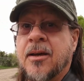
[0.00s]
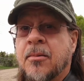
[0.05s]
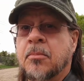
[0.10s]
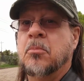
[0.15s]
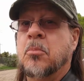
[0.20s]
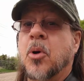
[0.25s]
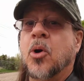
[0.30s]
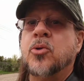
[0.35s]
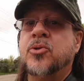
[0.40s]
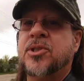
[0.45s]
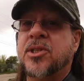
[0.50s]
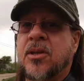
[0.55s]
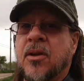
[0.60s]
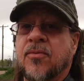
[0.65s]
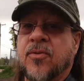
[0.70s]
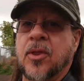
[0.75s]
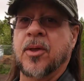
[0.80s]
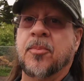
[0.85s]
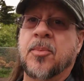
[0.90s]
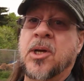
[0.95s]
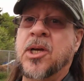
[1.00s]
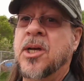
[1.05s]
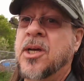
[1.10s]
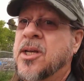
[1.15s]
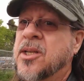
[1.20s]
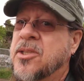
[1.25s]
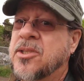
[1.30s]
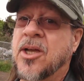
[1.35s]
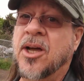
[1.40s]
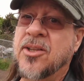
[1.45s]
most of them.
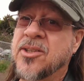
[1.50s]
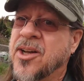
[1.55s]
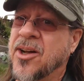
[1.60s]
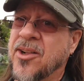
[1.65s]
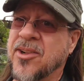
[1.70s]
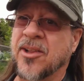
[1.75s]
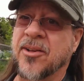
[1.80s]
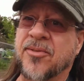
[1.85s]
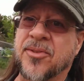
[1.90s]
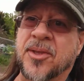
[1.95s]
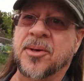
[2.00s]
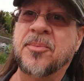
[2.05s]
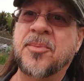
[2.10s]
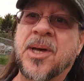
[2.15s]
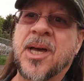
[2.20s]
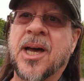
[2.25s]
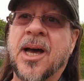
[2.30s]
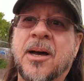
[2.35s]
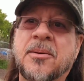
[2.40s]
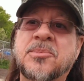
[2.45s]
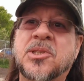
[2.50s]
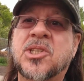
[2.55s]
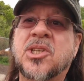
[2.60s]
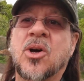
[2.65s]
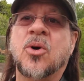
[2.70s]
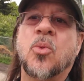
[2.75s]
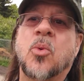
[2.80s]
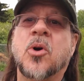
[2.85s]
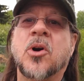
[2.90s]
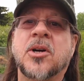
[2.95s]
Not all of them. I'm
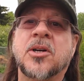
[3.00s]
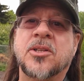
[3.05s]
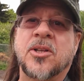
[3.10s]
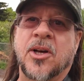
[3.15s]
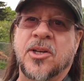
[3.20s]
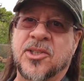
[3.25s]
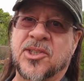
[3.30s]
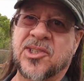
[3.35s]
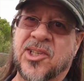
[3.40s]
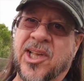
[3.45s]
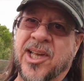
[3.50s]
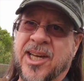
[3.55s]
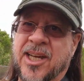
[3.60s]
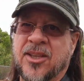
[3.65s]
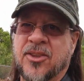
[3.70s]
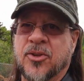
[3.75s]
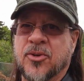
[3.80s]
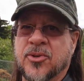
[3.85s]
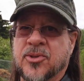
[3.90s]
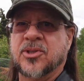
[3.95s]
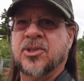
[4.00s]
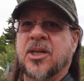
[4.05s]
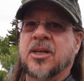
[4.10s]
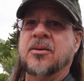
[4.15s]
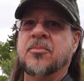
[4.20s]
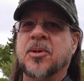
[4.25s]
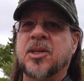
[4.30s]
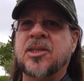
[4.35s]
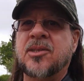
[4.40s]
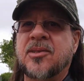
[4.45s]
still working on slaying those
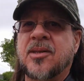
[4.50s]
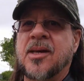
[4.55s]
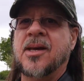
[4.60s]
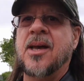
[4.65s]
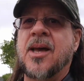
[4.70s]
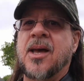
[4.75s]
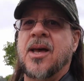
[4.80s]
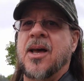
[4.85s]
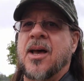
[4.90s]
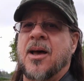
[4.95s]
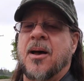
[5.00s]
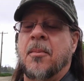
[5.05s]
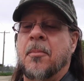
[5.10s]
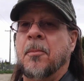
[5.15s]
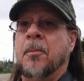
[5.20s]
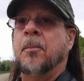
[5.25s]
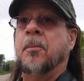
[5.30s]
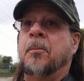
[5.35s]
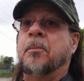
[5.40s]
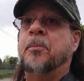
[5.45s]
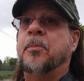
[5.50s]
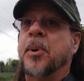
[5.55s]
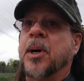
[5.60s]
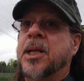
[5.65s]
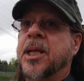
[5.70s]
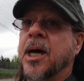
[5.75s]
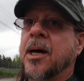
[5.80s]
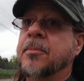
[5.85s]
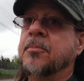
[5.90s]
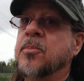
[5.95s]
demons,
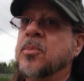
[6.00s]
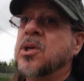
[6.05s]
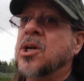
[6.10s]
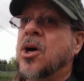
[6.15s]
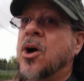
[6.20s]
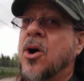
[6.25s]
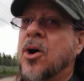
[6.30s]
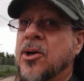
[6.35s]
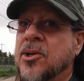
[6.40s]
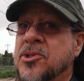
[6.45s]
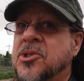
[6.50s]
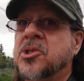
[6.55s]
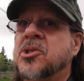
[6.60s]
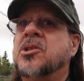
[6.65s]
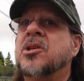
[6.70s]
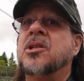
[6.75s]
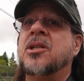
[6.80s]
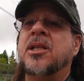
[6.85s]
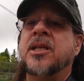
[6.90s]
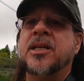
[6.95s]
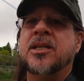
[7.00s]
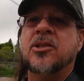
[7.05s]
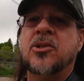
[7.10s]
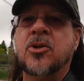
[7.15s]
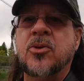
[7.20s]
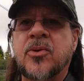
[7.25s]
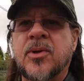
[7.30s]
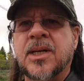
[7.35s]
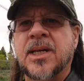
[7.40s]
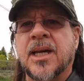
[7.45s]
but I'm constantly
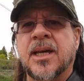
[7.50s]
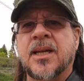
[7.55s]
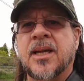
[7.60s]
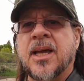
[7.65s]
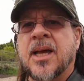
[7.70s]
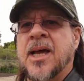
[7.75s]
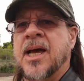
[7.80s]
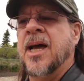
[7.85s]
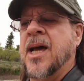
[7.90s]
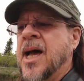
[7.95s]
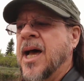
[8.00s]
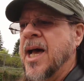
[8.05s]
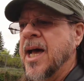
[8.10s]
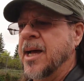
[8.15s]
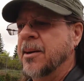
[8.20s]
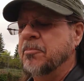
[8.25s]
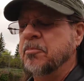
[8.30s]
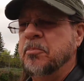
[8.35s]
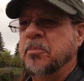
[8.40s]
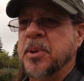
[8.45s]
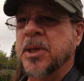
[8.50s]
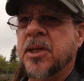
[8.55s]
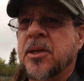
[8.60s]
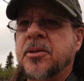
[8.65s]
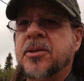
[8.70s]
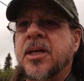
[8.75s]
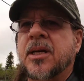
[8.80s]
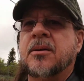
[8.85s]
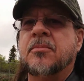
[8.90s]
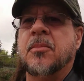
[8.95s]
doing it and
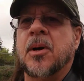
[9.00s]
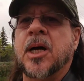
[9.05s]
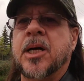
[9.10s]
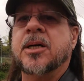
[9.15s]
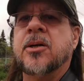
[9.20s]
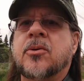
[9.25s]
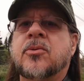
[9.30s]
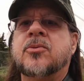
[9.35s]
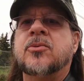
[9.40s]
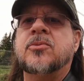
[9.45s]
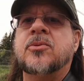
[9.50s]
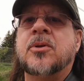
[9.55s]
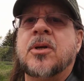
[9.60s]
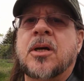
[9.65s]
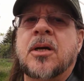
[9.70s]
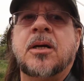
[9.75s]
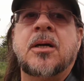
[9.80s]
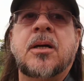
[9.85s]
building my own